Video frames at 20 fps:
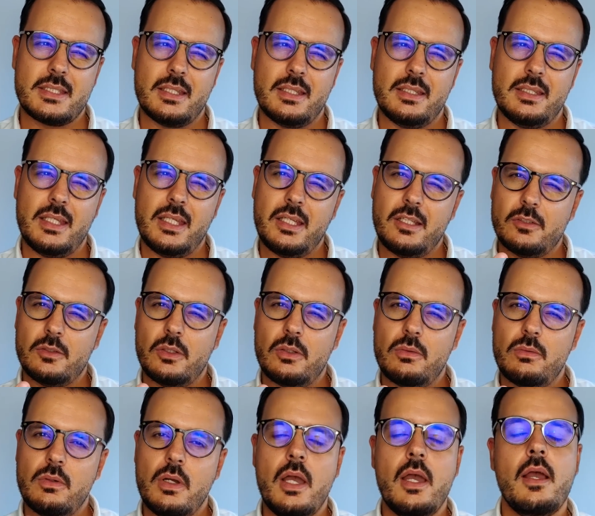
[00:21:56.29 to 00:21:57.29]

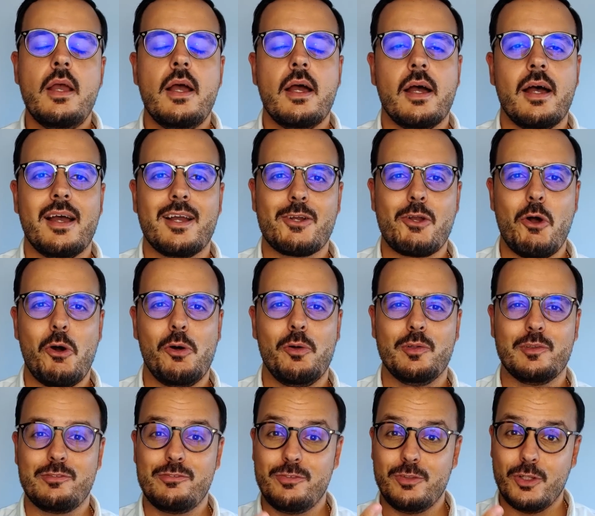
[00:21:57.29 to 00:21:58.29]
nihilo
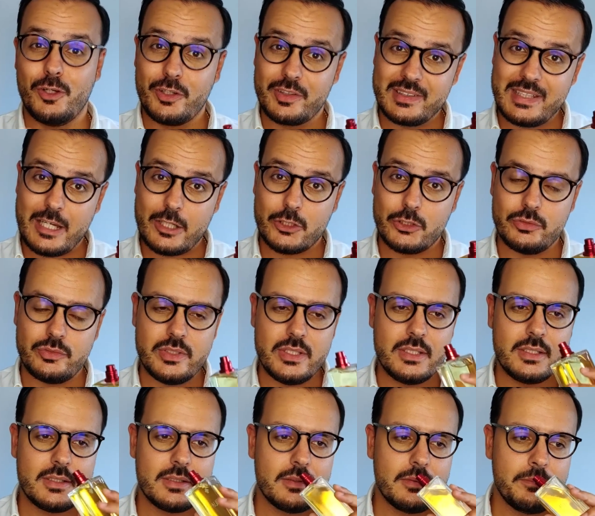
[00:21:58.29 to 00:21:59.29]
called Fleur
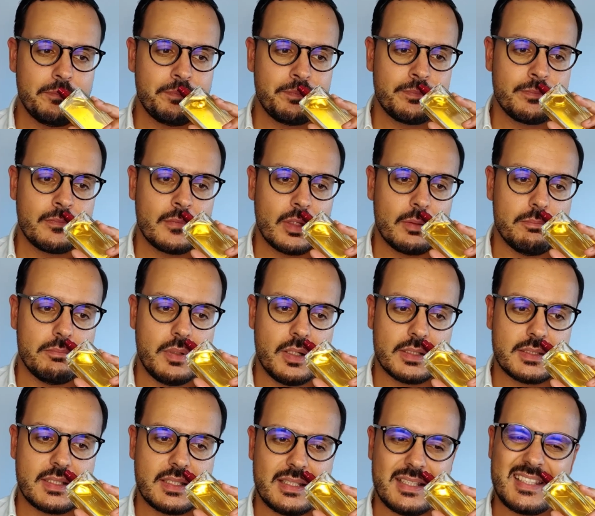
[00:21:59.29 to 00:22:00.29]
Narcotique,
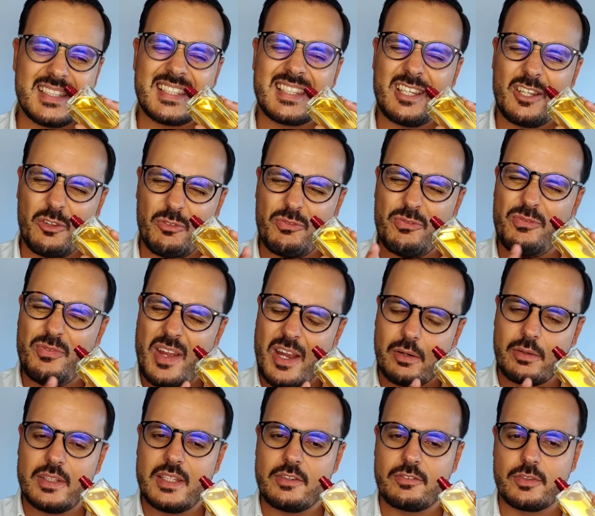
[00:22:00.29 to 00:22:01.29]
but it's still
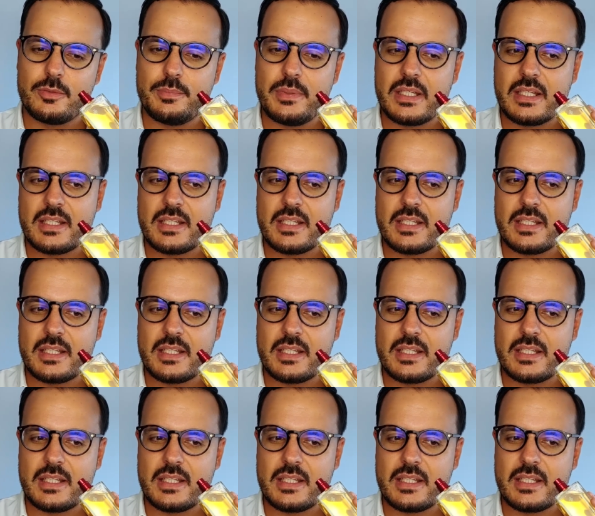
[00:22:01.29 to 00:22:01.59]
very different